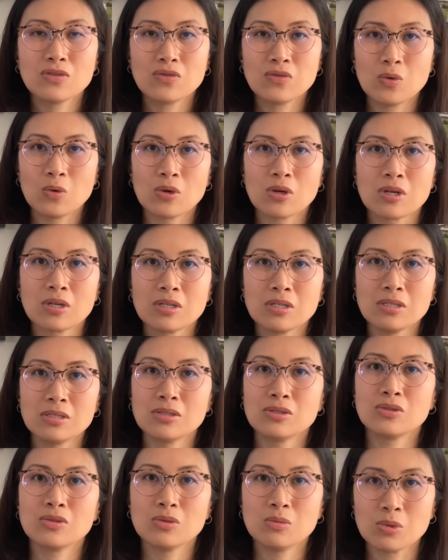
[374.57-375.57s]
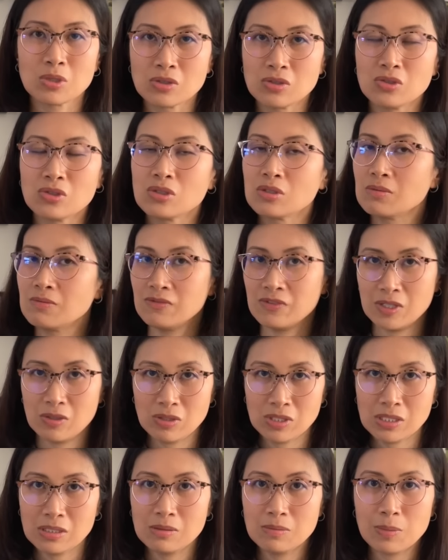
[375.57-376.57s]
for consumers or
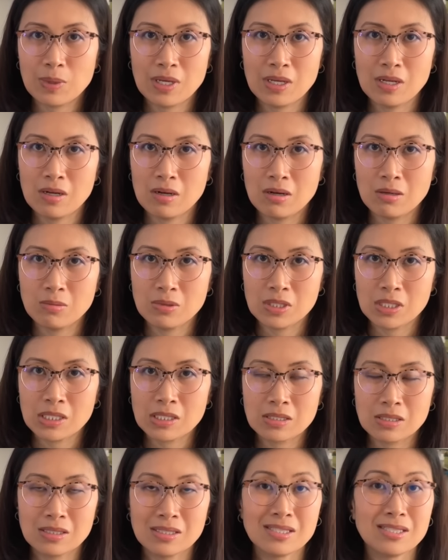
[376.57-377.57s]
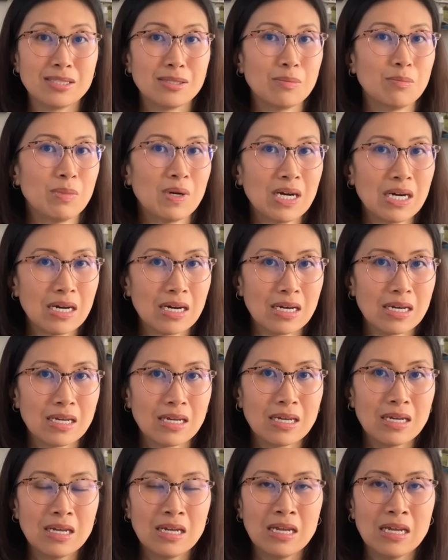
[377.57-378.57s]
fountain pen hobbyists to buy